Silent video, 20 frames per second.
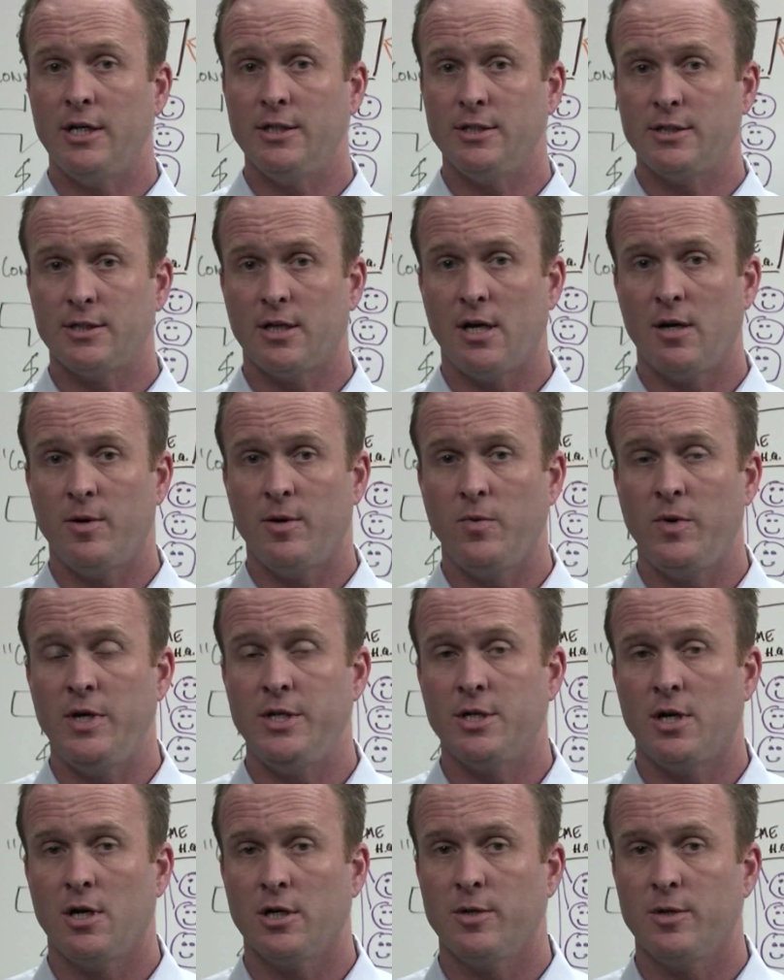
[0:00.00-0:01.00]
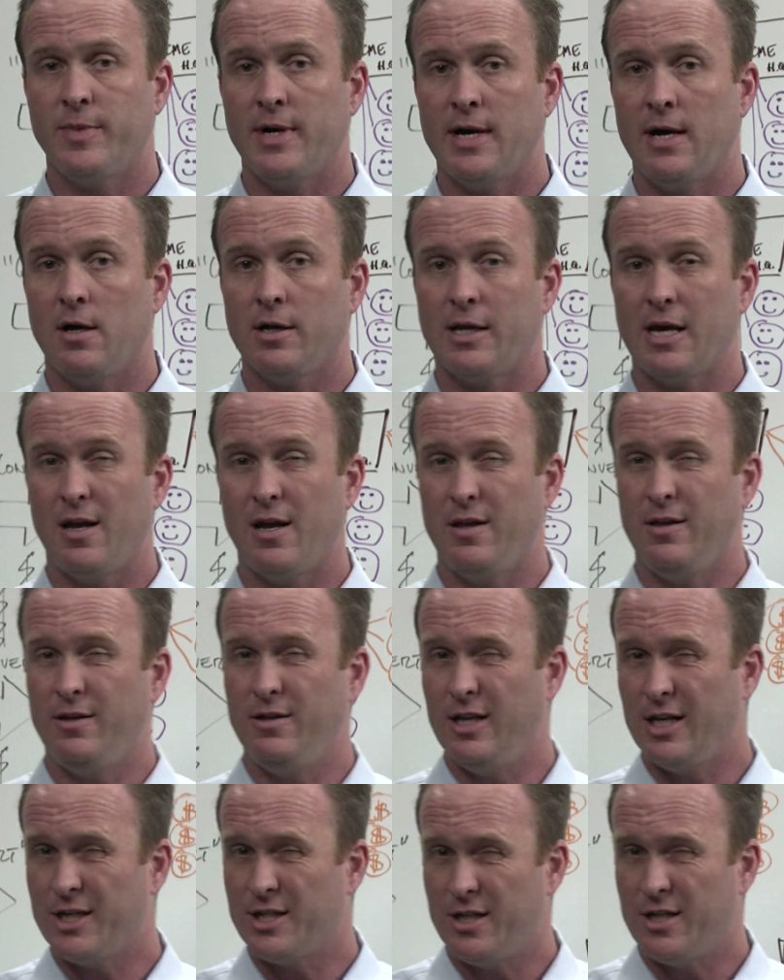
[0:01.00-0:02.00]
installment, we talked about kind of the
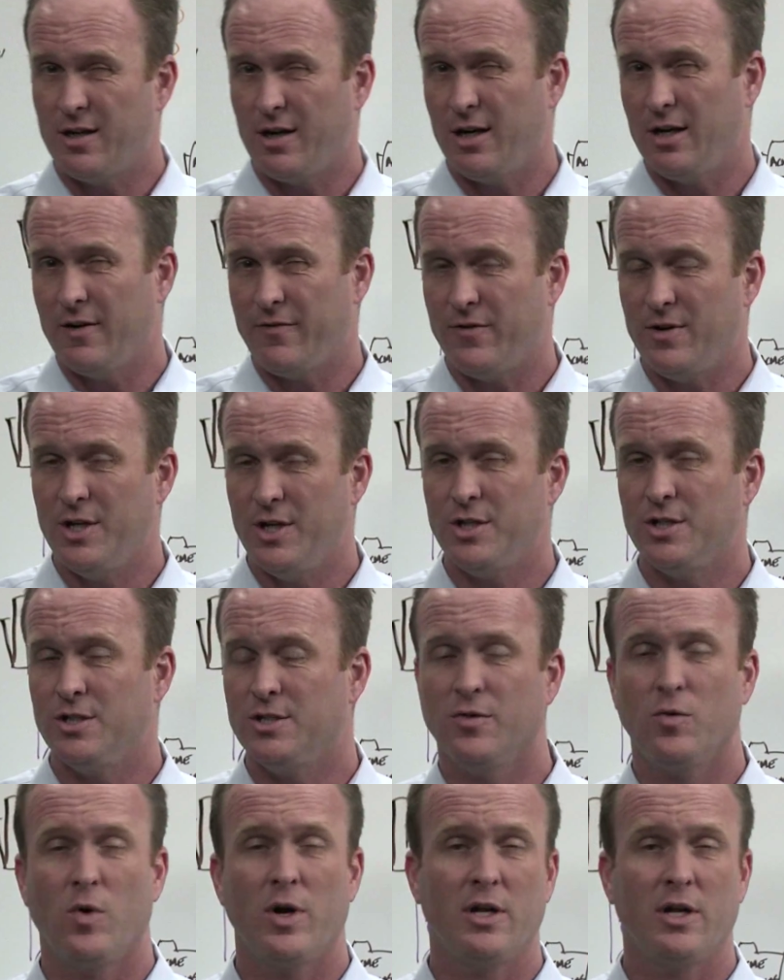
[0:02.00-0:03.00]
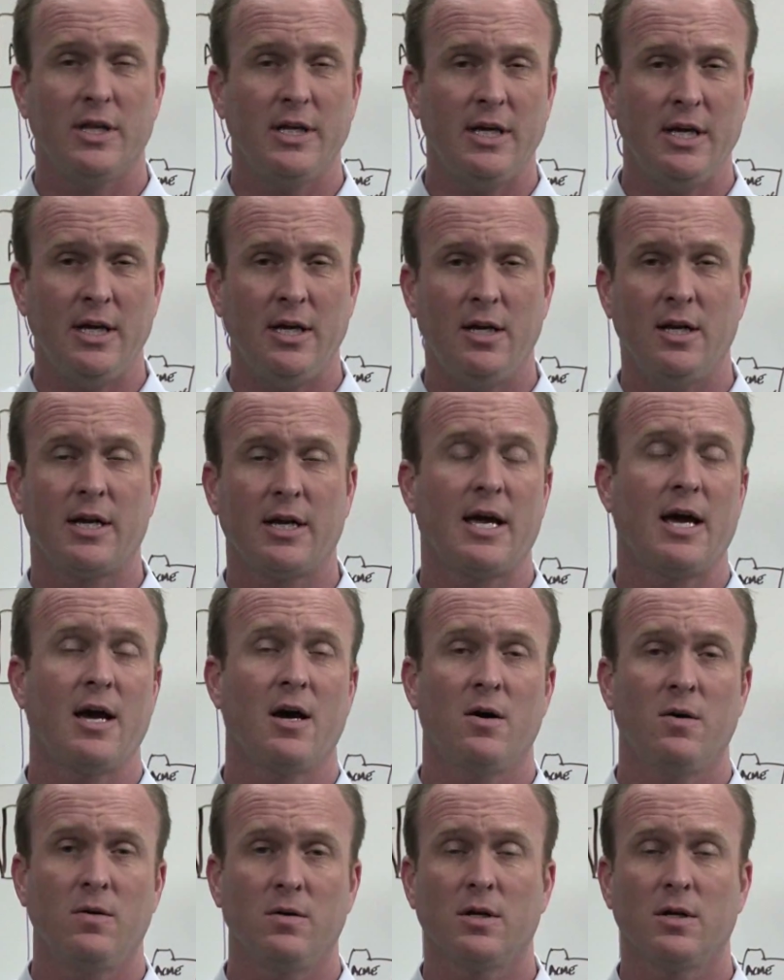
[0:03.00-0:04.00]
dictionary definitions of what a lead,
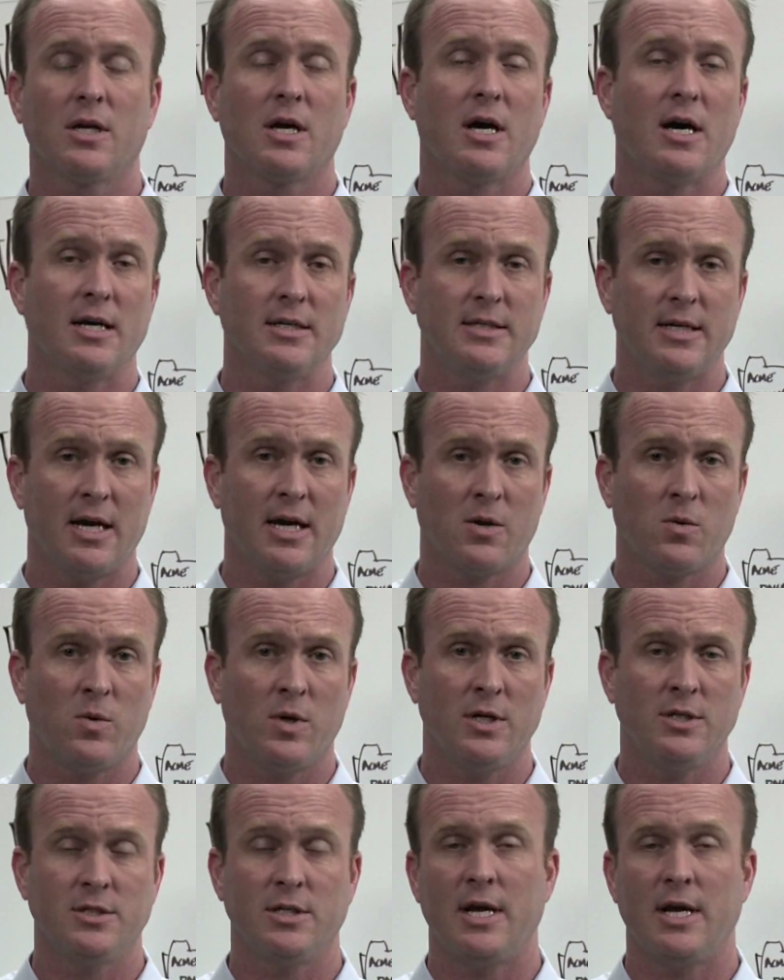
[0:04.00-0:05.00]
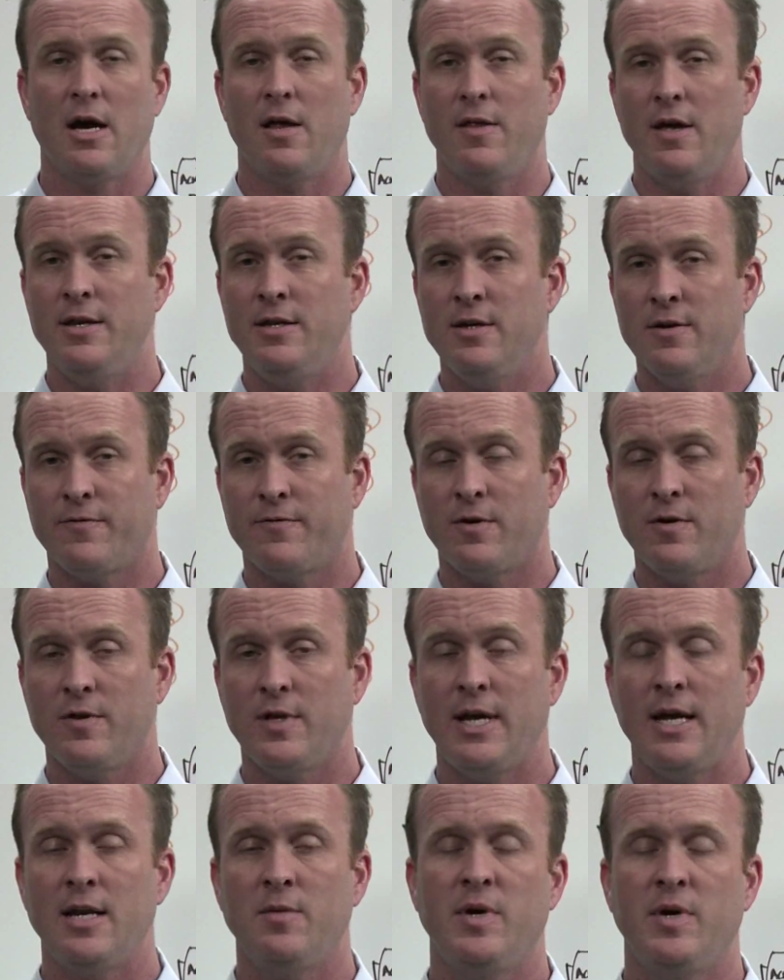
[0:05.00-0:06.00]
account, contact was and how they differ in
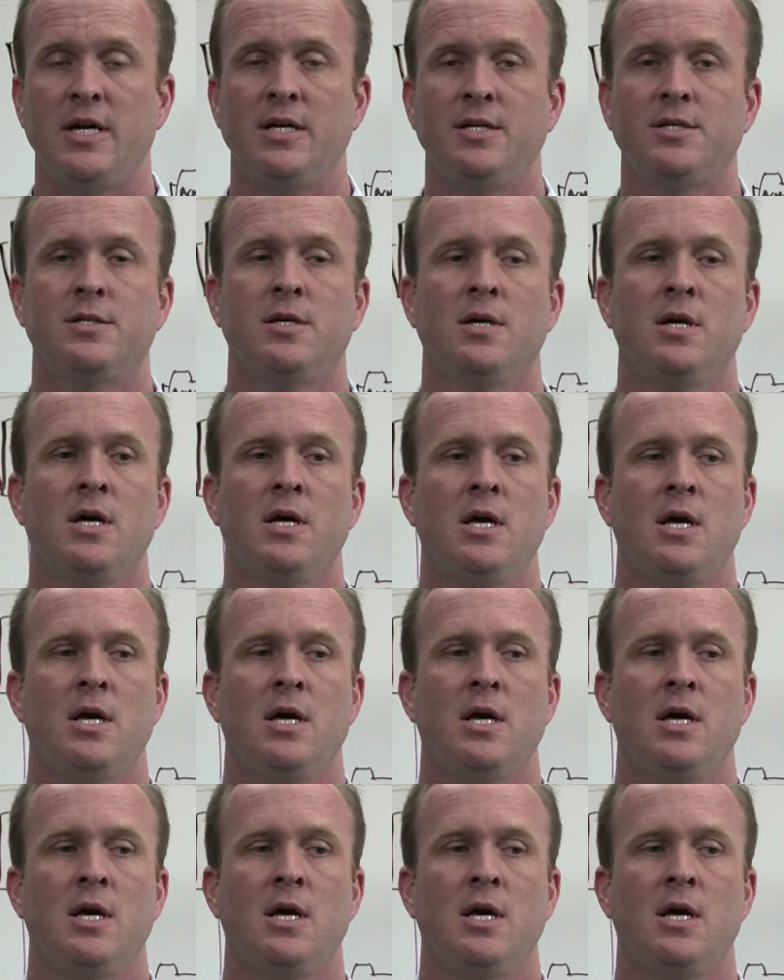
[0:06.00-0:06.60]
the database.